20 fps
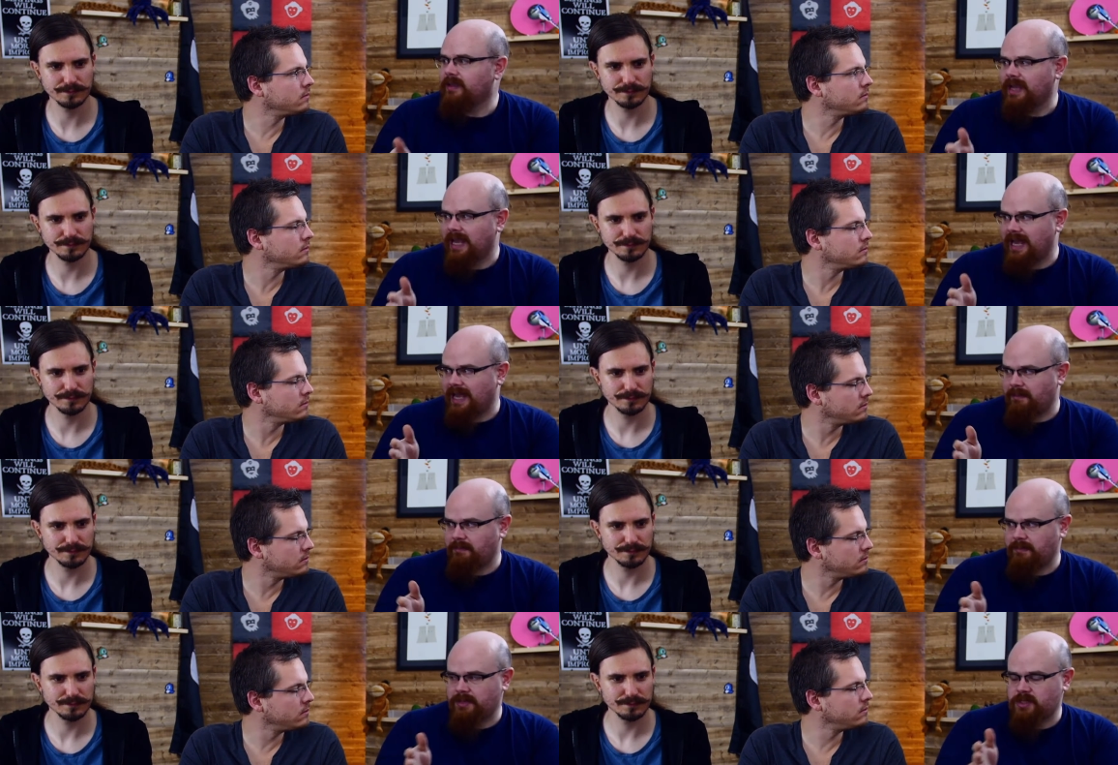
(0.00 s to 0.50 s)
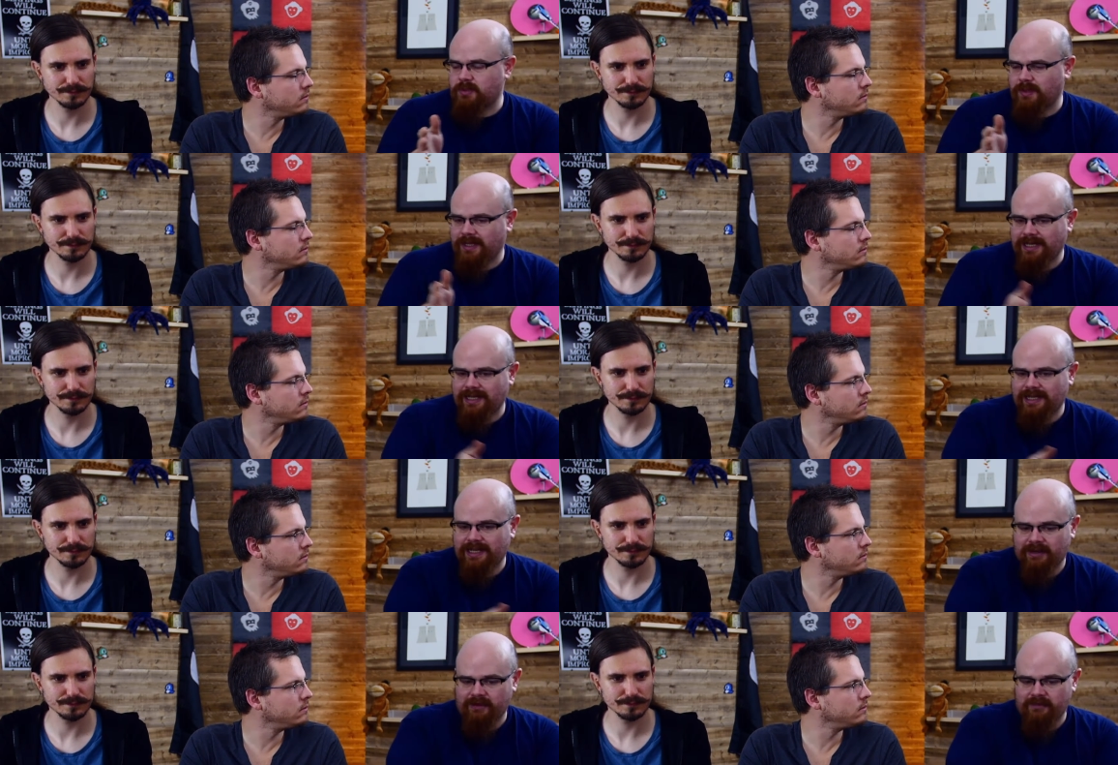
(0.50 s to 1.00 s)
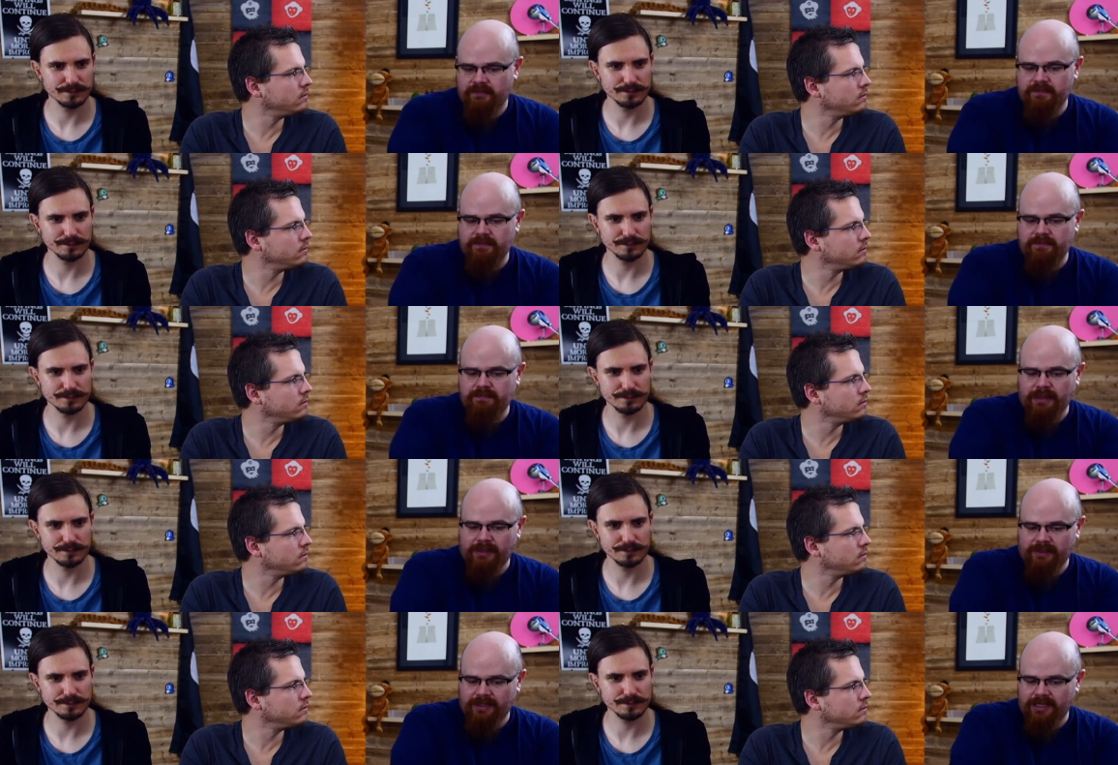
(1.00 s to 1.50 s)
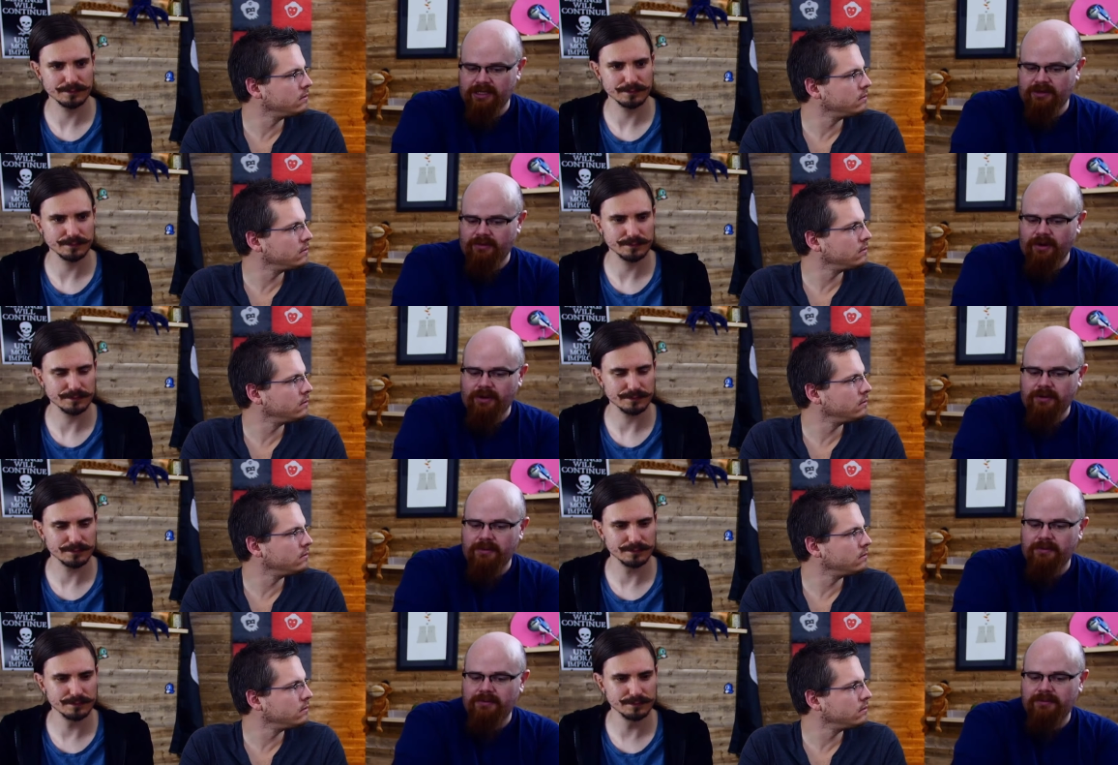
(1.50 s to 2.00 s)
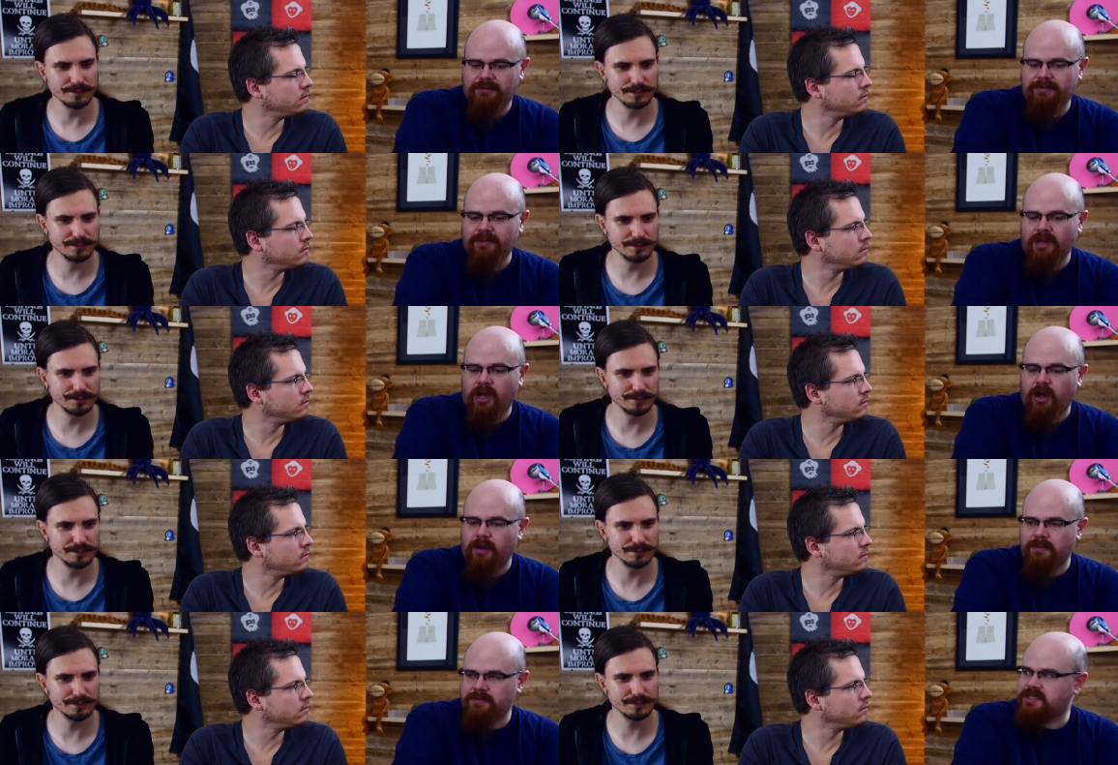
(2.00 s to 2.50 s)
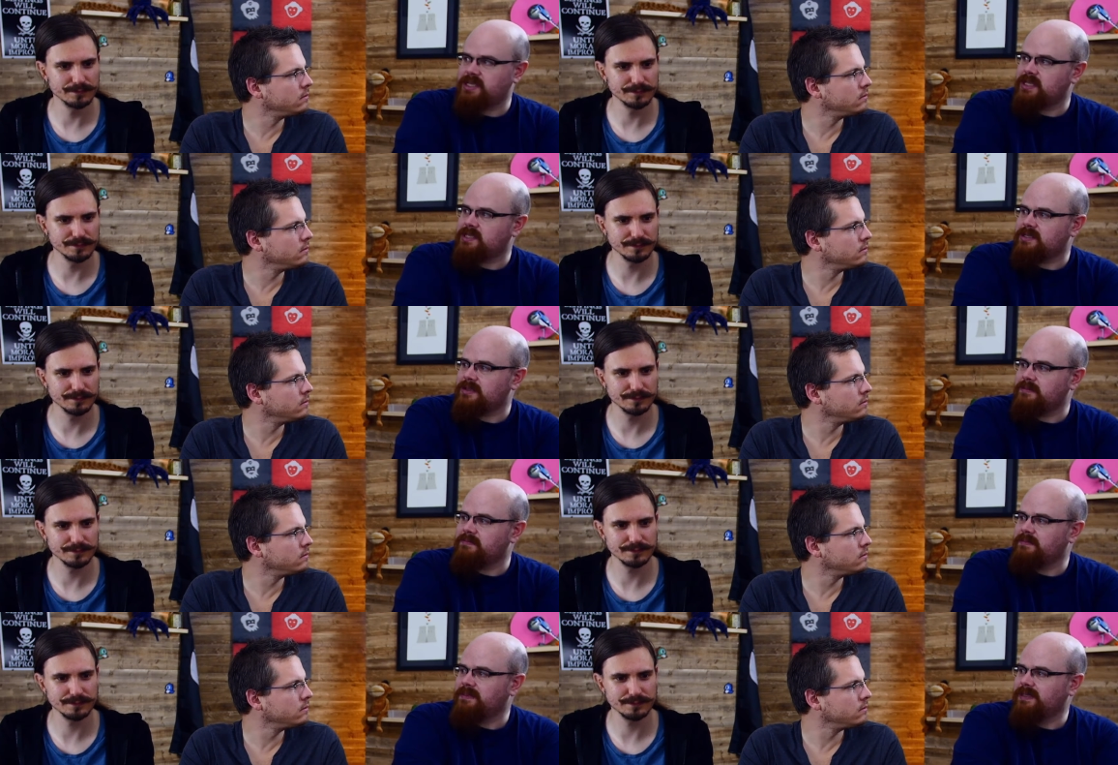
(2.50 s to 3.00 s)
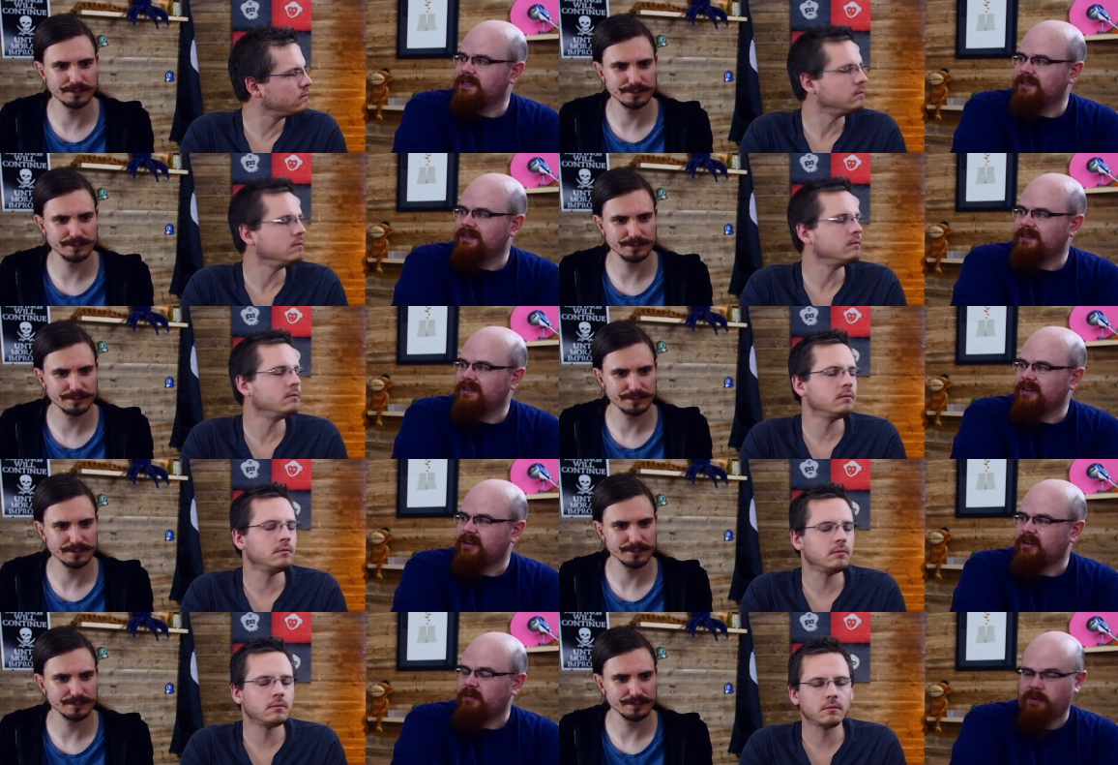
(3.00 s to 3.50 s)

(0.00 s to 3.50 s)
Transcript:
Speaker 1: and between kind of building your own ARM system, mm-hmm.